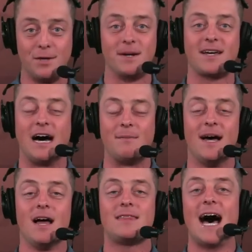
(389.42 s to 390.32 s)
to become
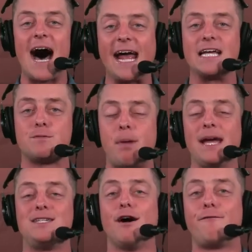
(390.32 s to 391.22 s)
the highest
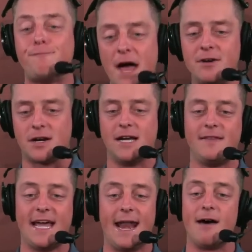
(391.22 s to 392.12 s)
paid defender in
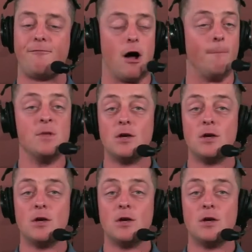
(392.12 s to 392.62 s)
the NFL.